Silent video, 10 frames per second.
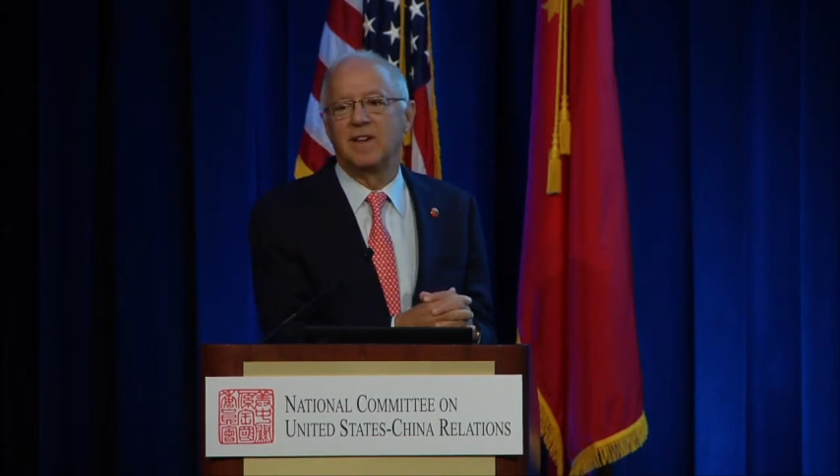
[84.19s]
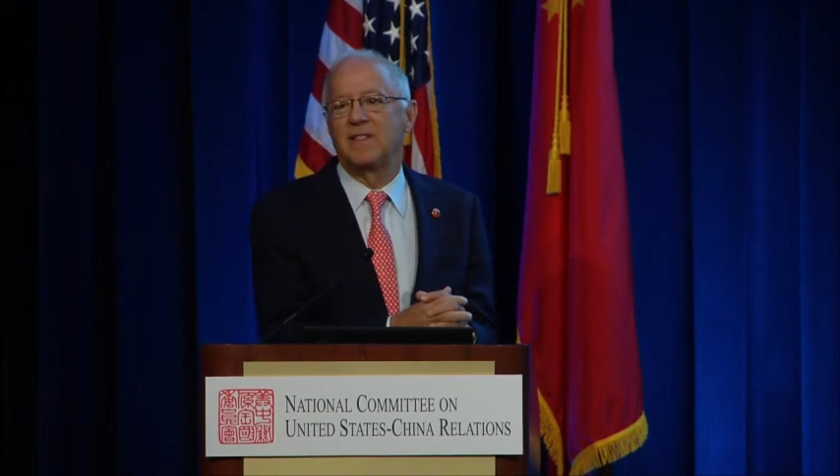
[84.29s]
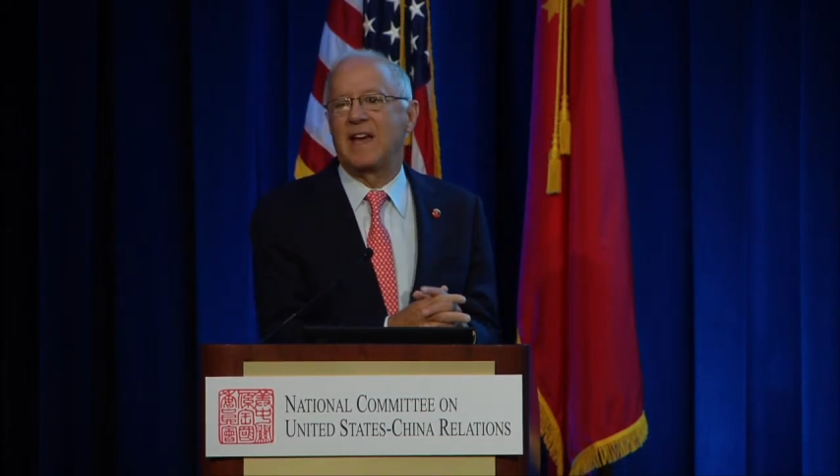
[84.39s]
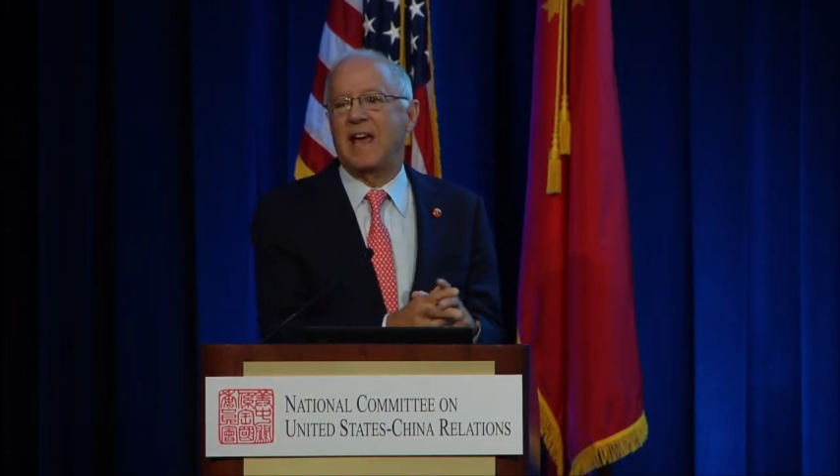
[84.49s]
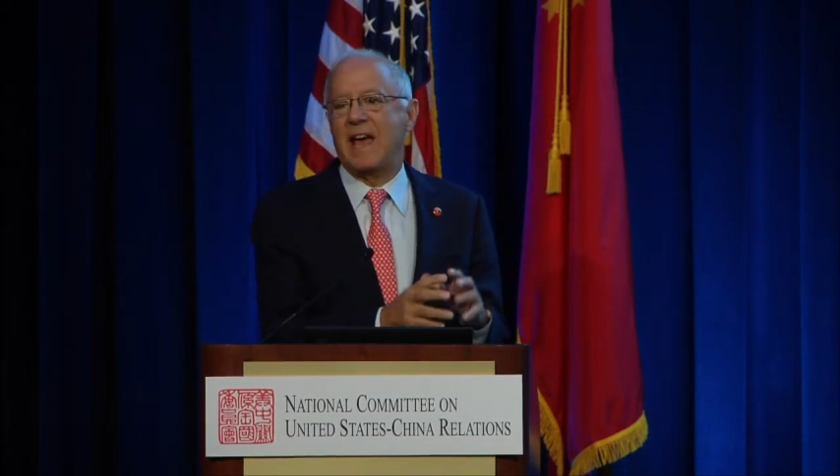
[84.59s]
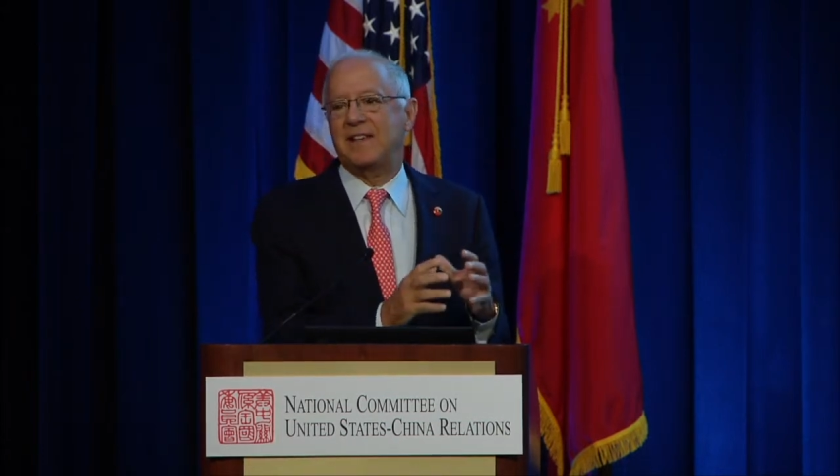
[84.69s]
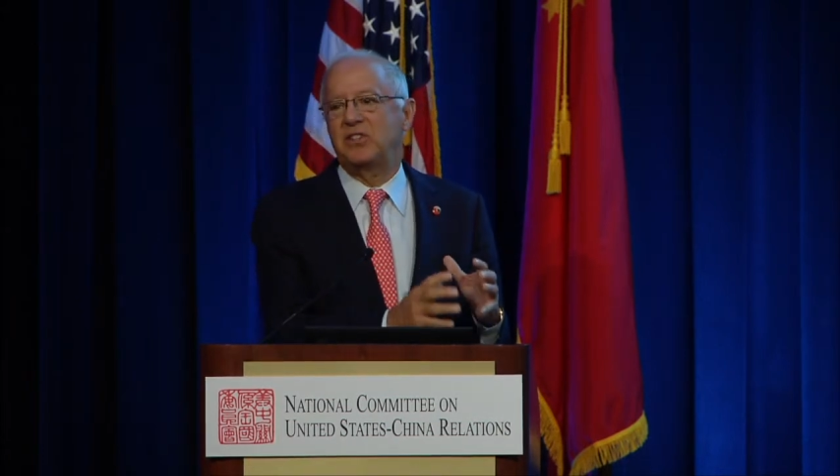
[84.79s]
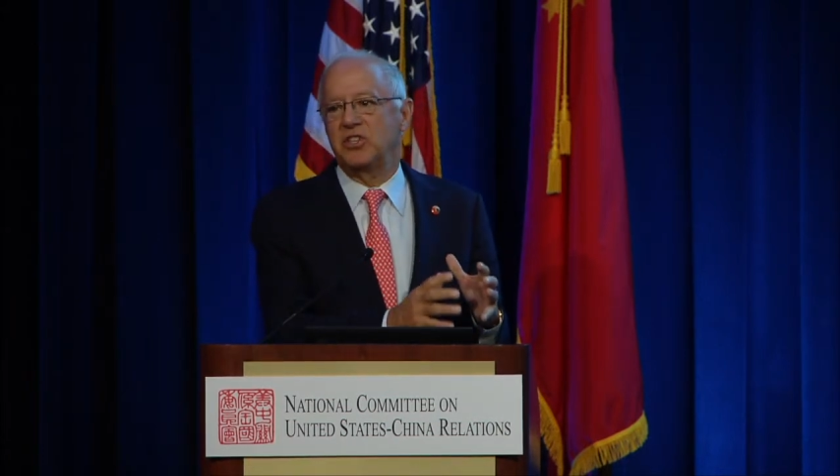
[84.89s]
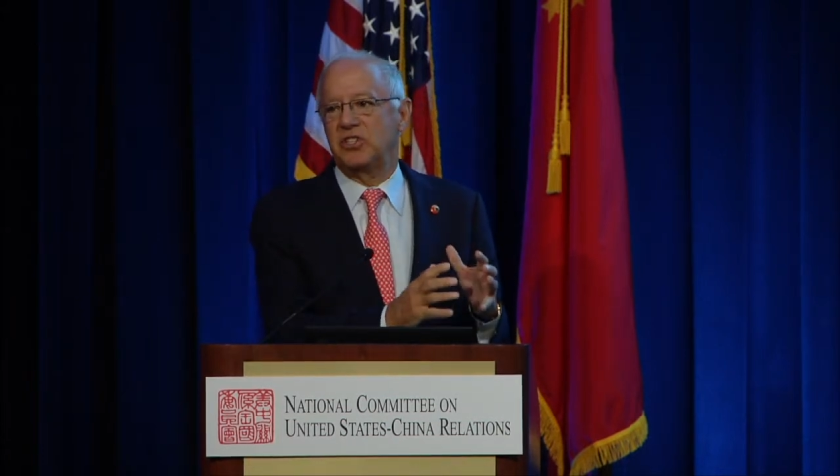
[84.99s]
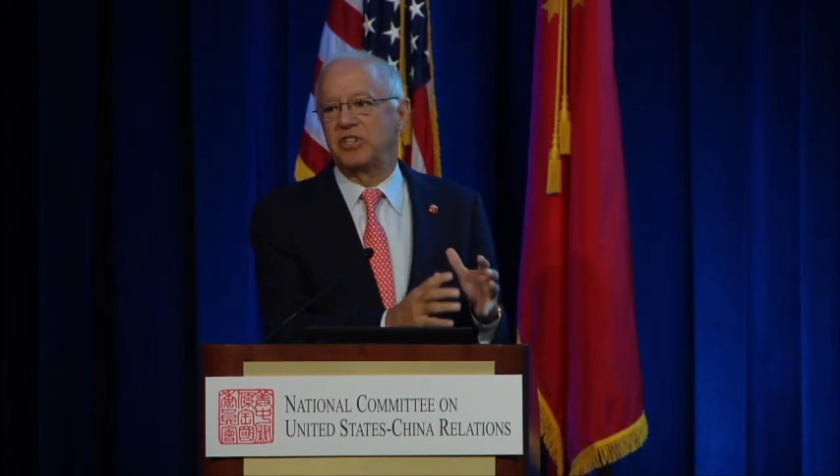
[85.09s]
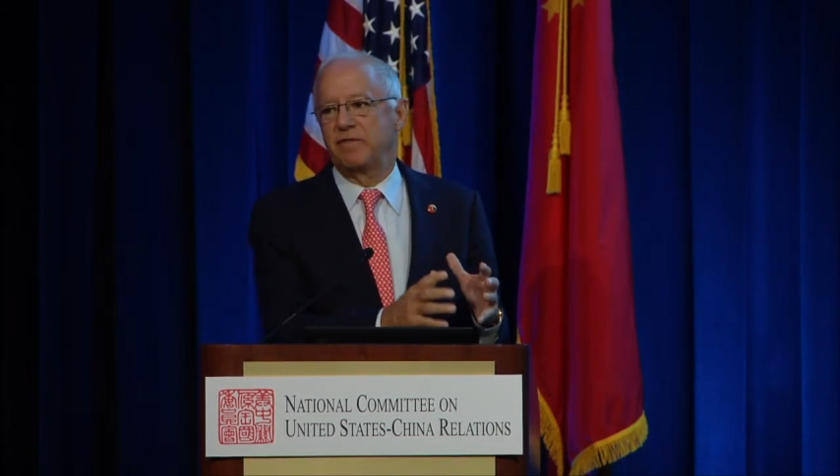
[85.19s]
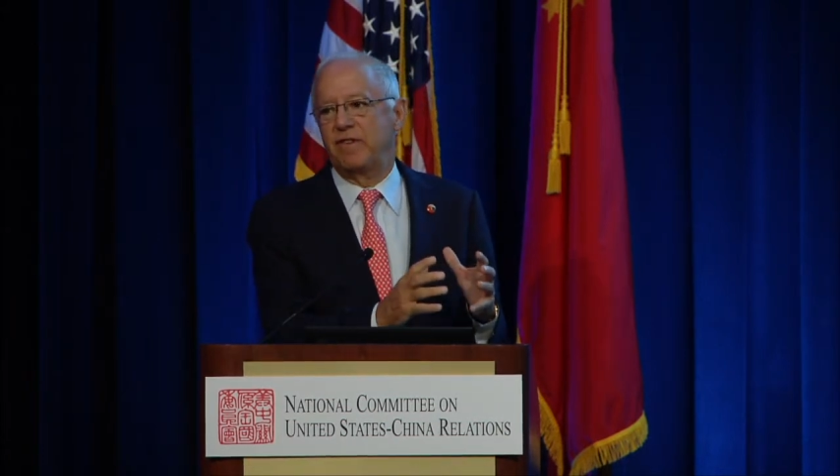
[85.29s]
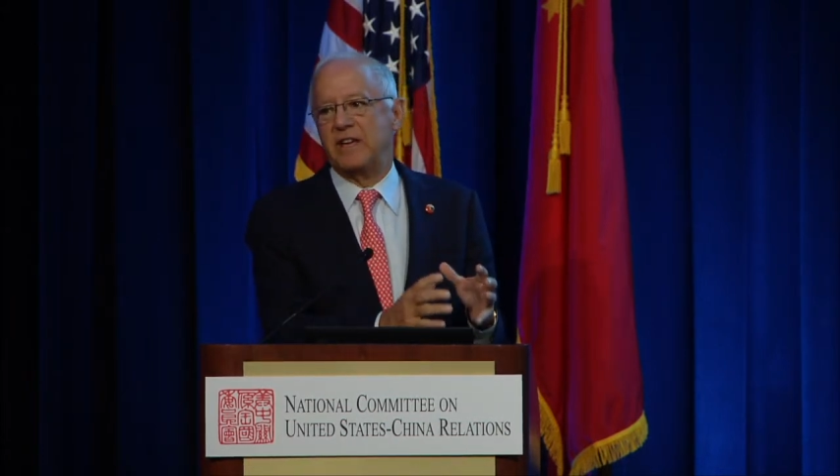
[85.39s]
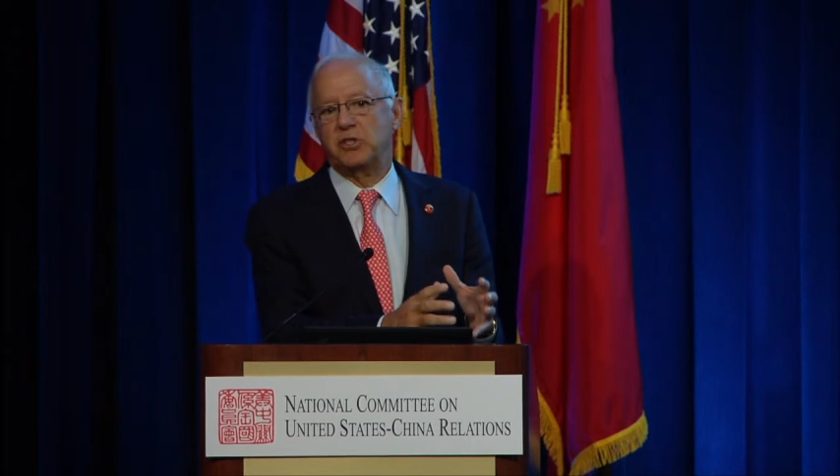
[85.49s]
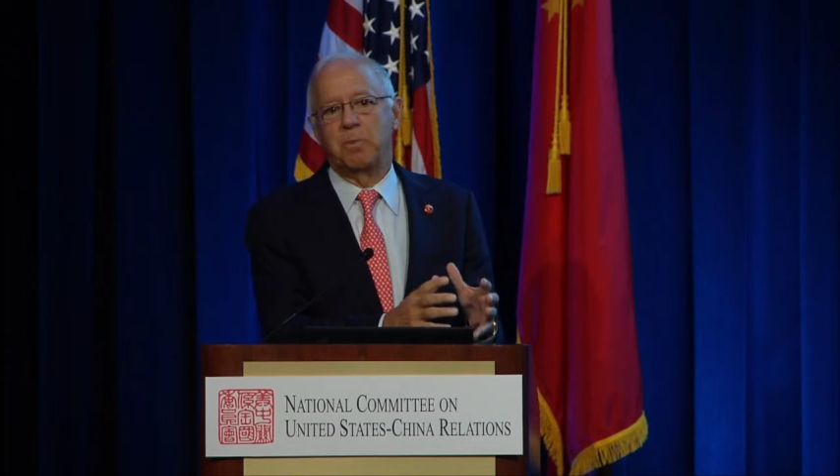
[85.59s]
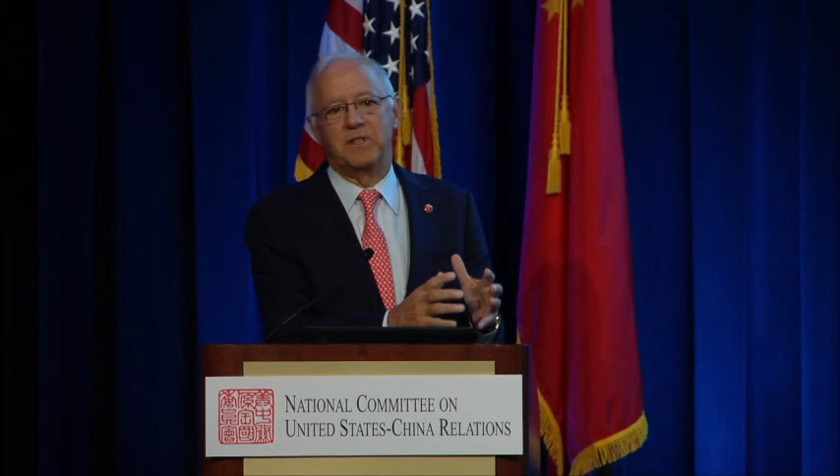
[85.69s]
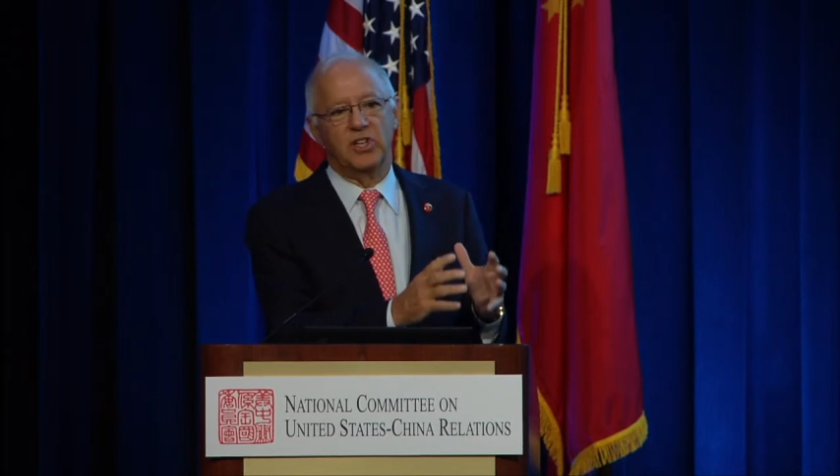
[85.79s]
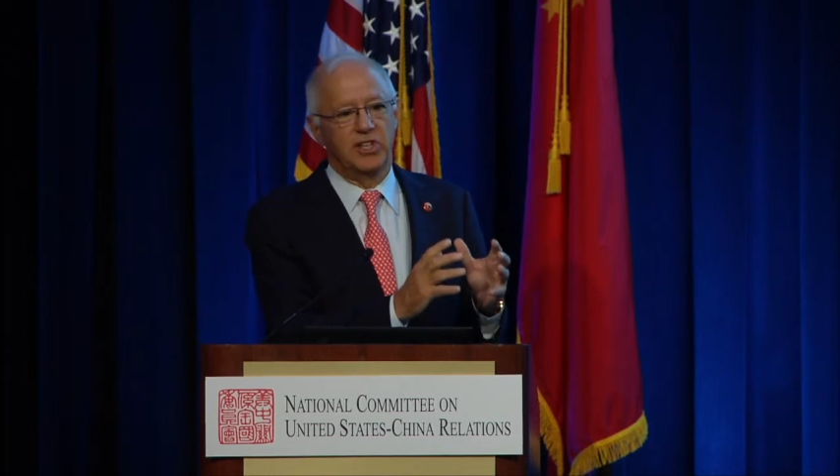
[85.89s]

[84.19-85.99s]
that as this investment